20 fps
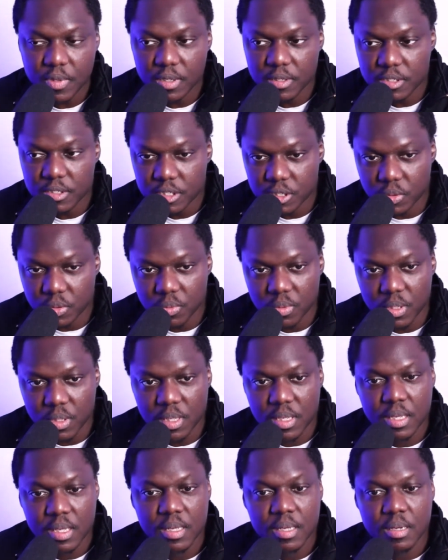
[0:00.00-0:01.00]
So,
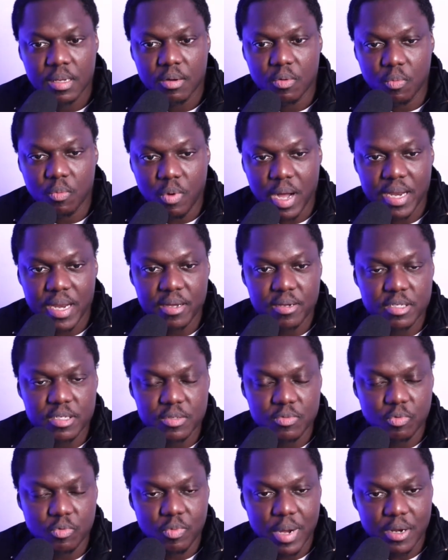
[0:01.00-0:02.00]
what
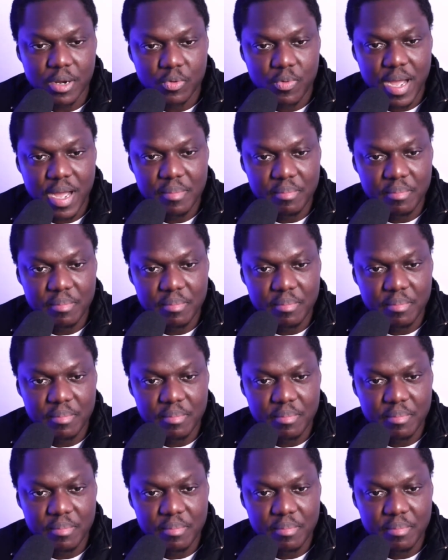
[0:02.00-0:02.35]
do I